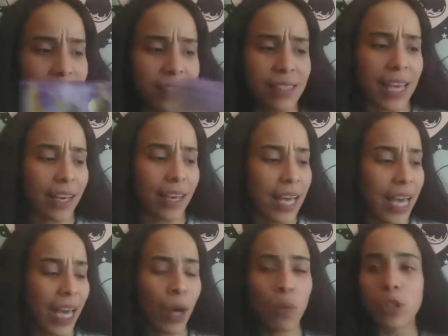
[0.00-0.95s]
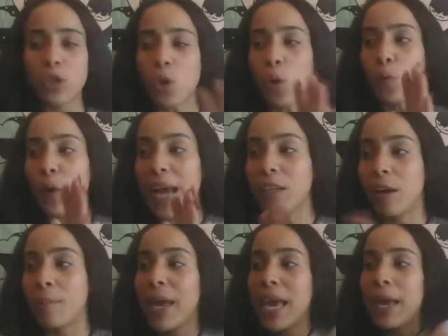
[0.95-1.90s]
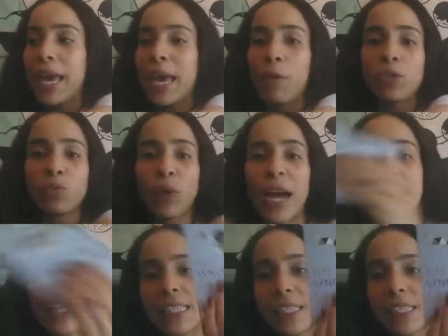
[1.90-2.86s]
deck. It was so random. It was right next to the